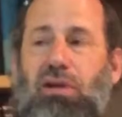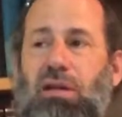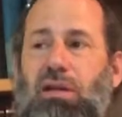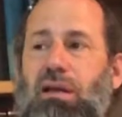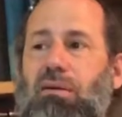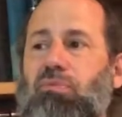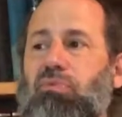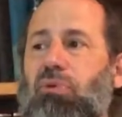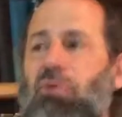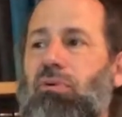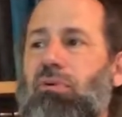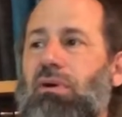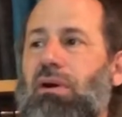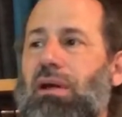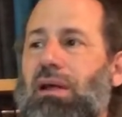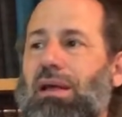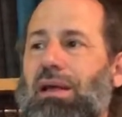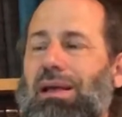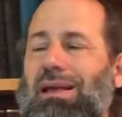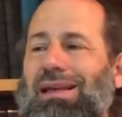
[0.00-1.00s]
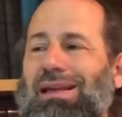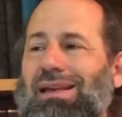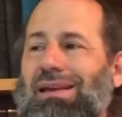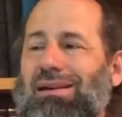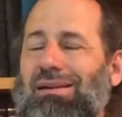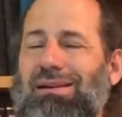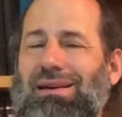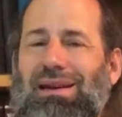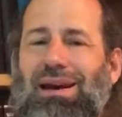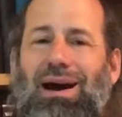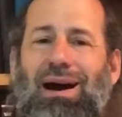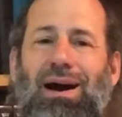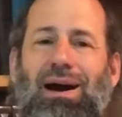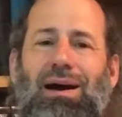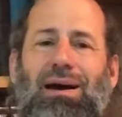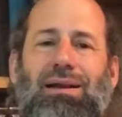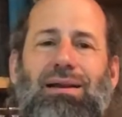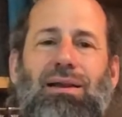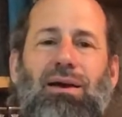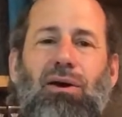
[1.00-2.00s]
Hebrew,
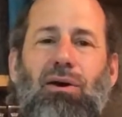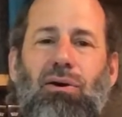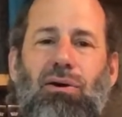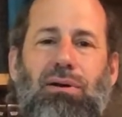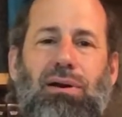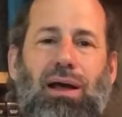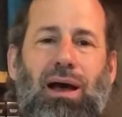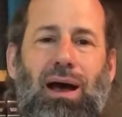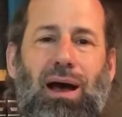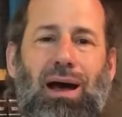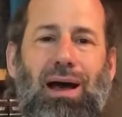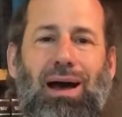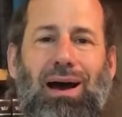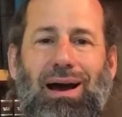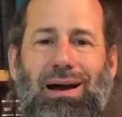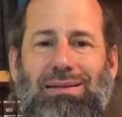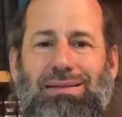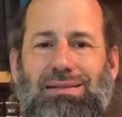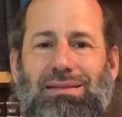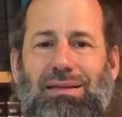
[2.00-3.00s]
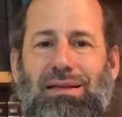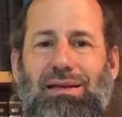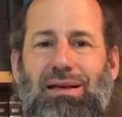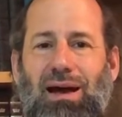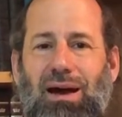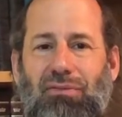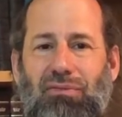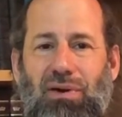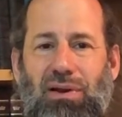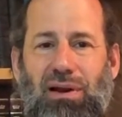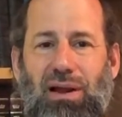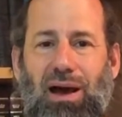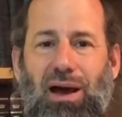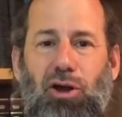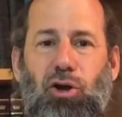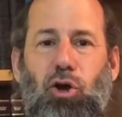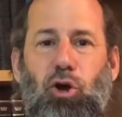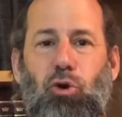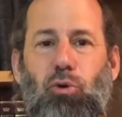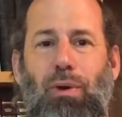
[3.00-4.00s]
Kri'ah nechona chatzi havana.
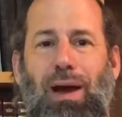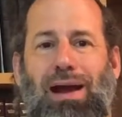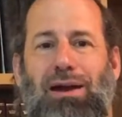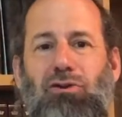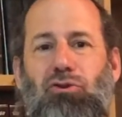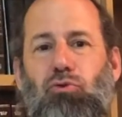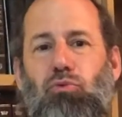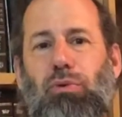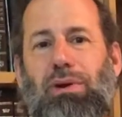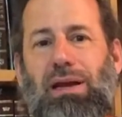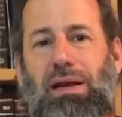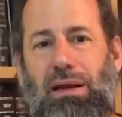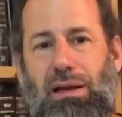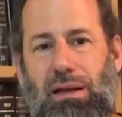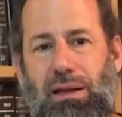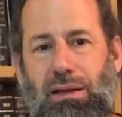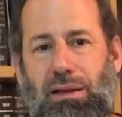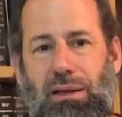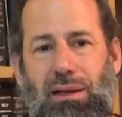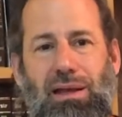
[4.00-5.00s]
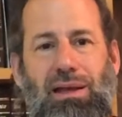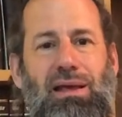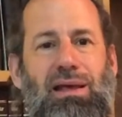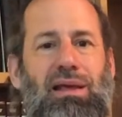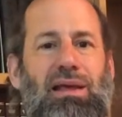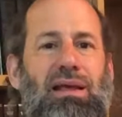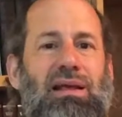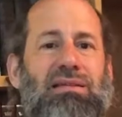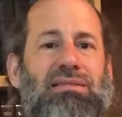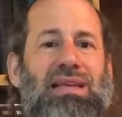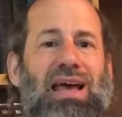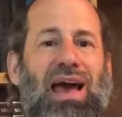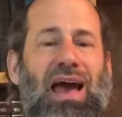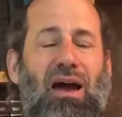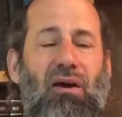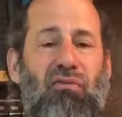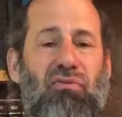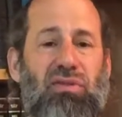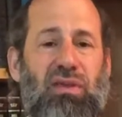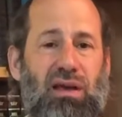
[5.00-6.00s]
Correct reading is
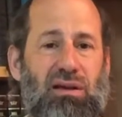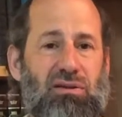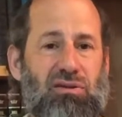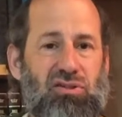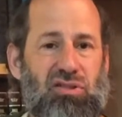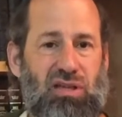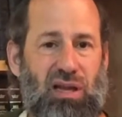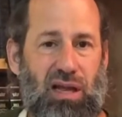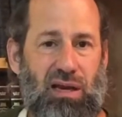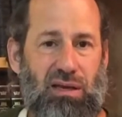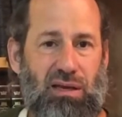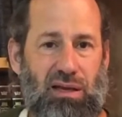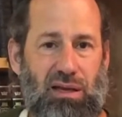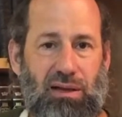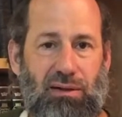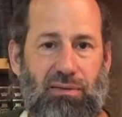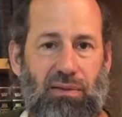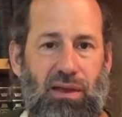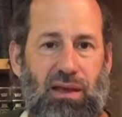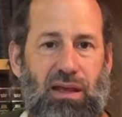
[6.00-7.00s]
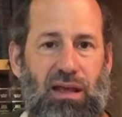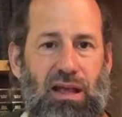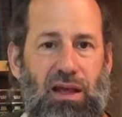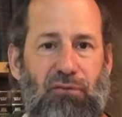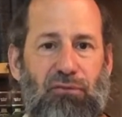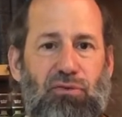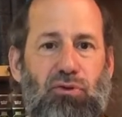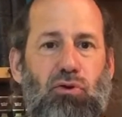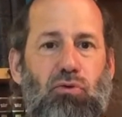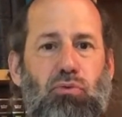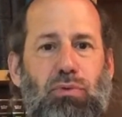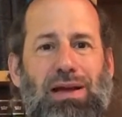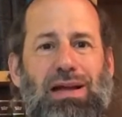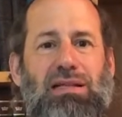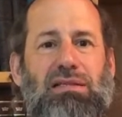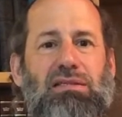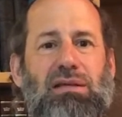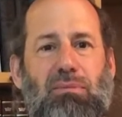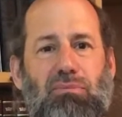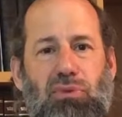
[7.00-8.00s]
half the understanding. If you read
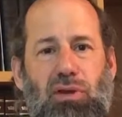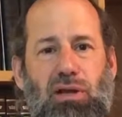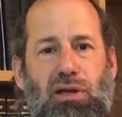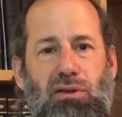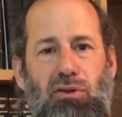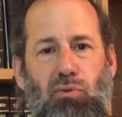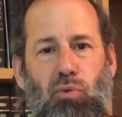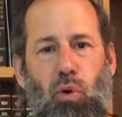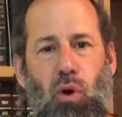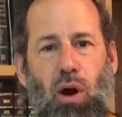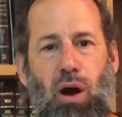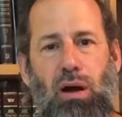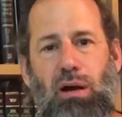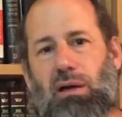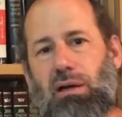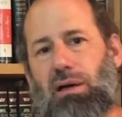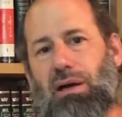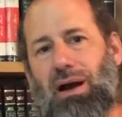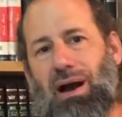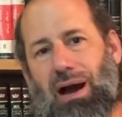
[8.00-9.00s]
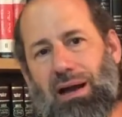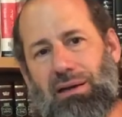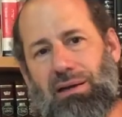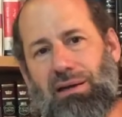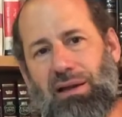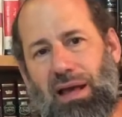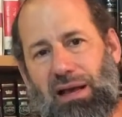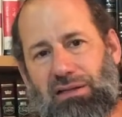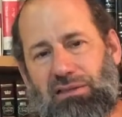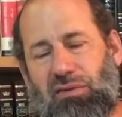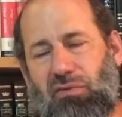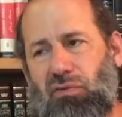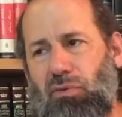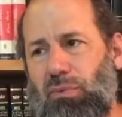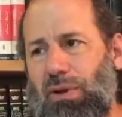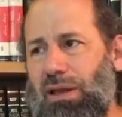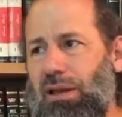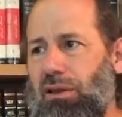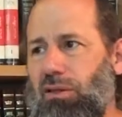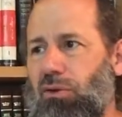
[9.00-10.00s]
something in the wrong context, if you
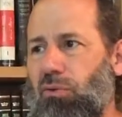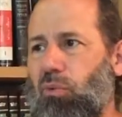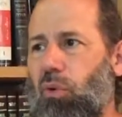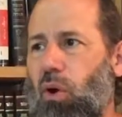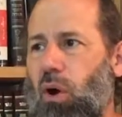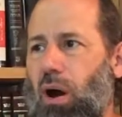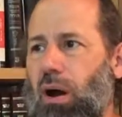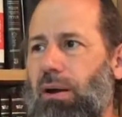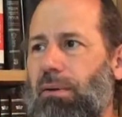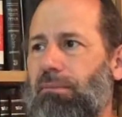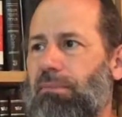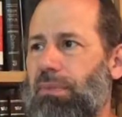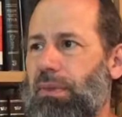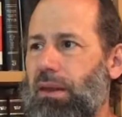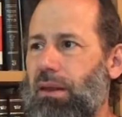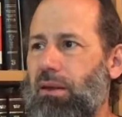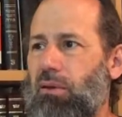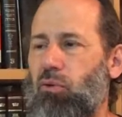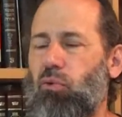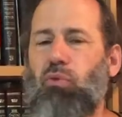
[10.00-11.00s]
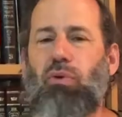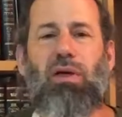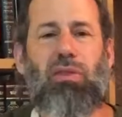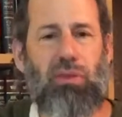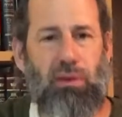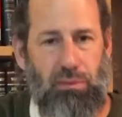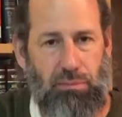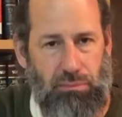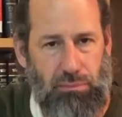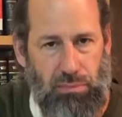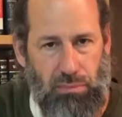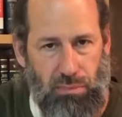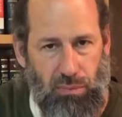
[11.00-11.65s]
read it in the wrong rhythm,